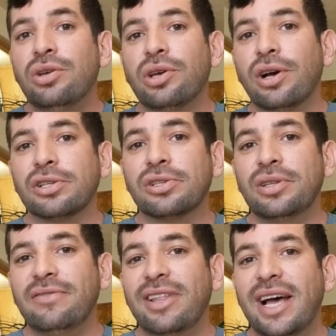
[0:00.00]
you can
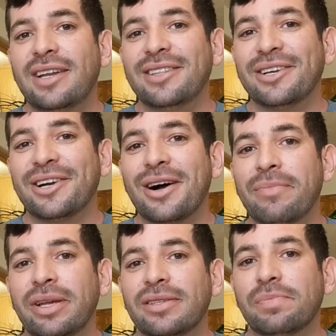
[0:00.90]
also leave that in the
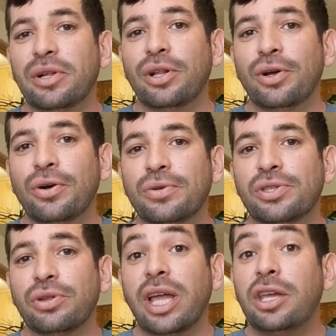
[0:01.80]
comments
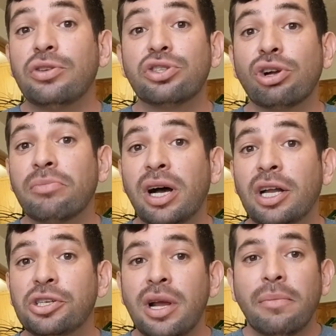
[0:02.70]
below. So thank you so
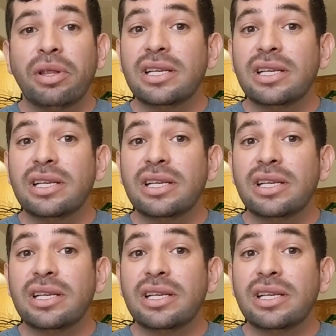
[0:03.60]
much.